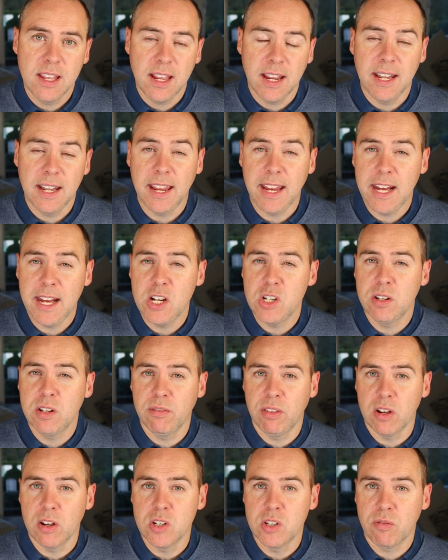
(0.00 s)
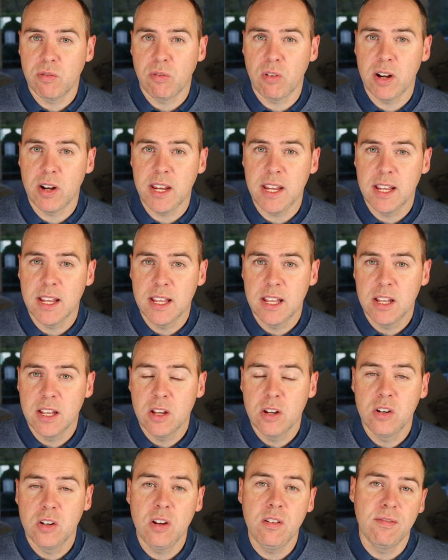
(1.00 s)
And each of those three
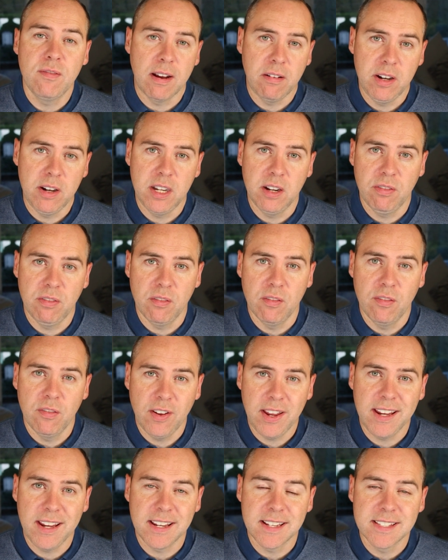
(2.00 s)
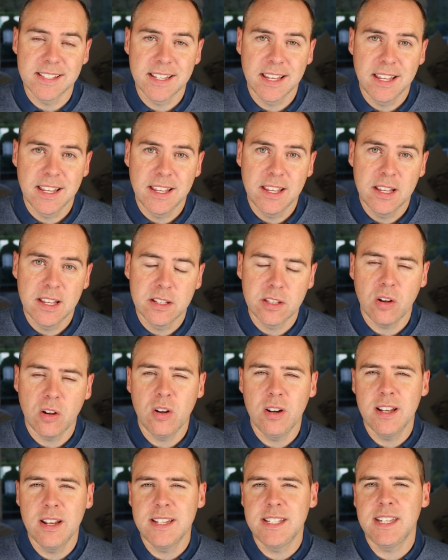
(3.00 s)
do very different things. So
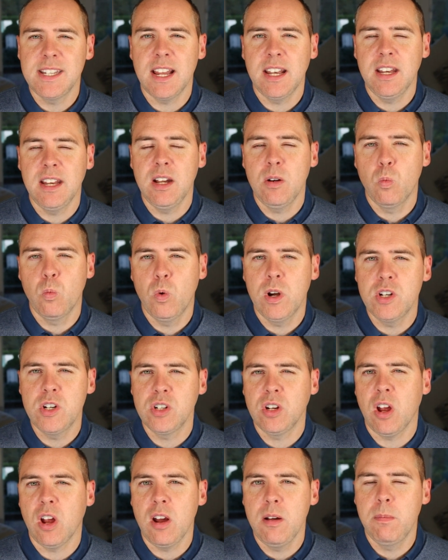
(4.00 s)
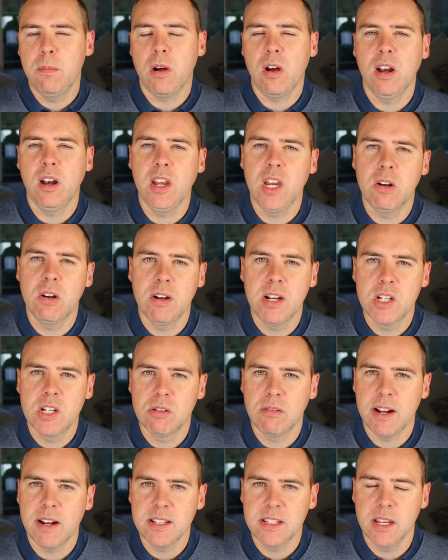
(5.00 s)
understanding which Copilot you're
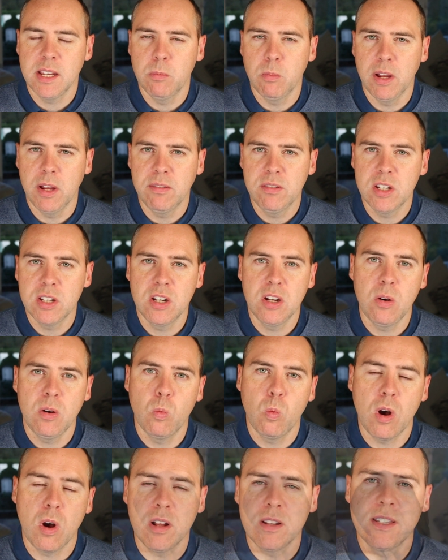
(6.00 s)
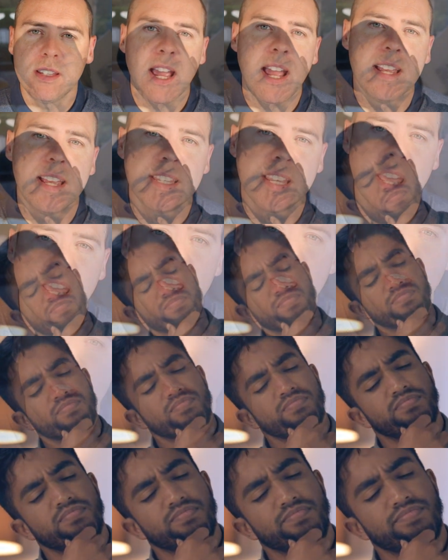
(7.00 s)
interacting with to do what task
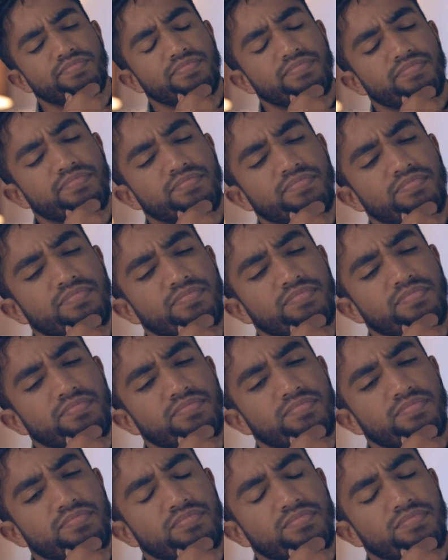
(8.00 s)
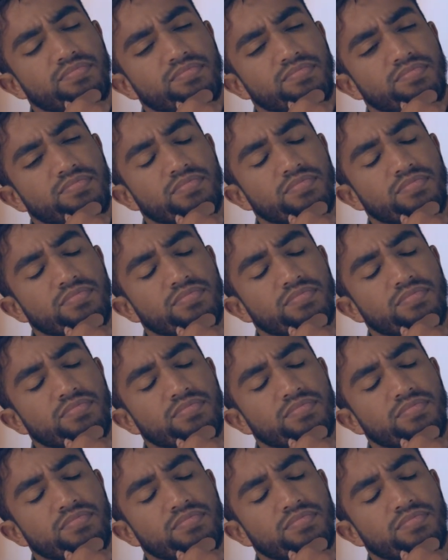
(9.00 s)
becomes really important.